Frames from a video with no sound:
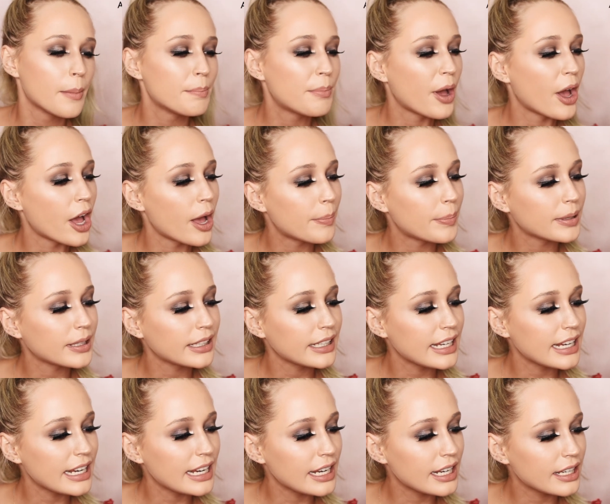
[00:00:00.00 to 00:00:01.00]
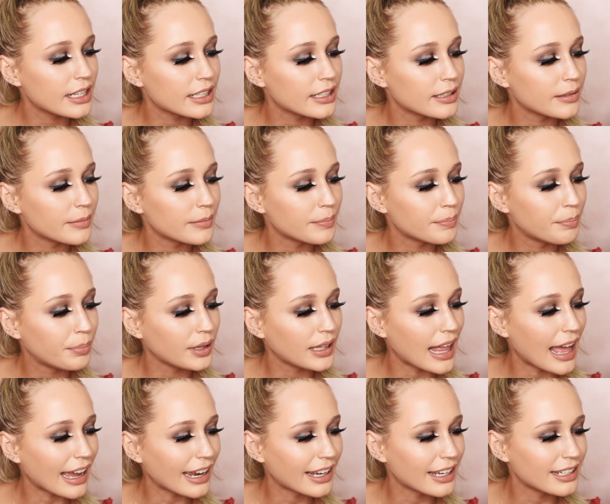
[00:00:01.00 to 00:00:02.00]
purpley
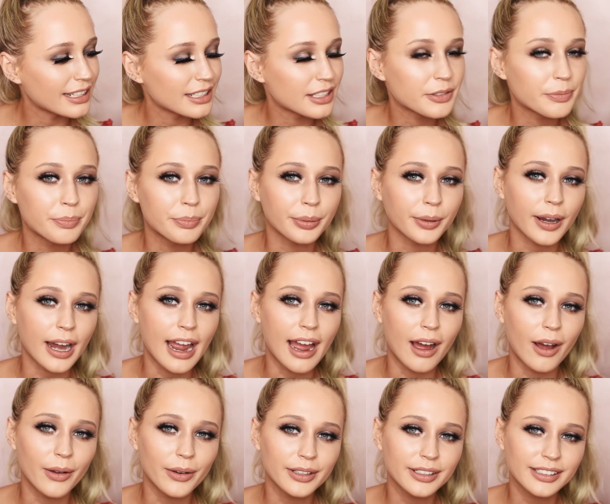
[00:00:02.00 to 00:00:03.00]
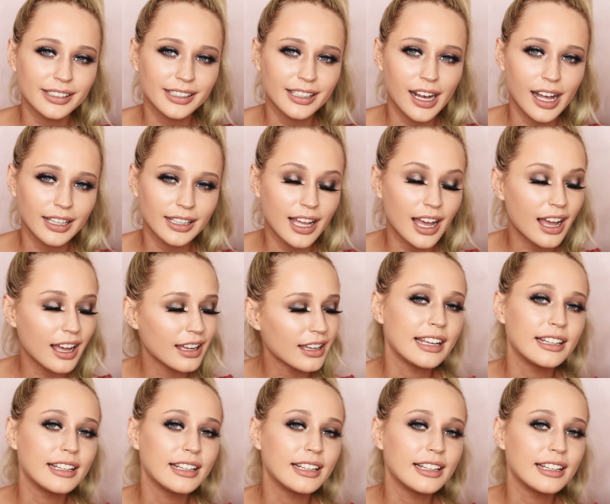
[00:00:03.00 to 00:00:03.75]
blackened brown color.